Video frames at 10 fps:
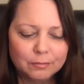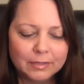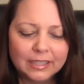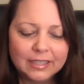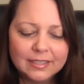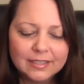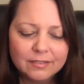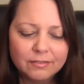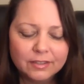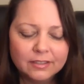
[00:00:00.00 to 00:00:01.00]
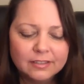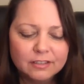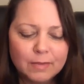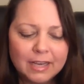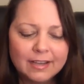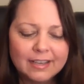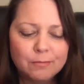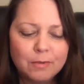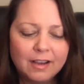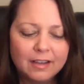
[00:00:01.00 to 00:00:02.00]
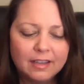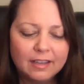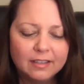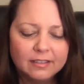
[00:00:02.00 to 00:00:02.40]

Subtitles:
Peace fills my body.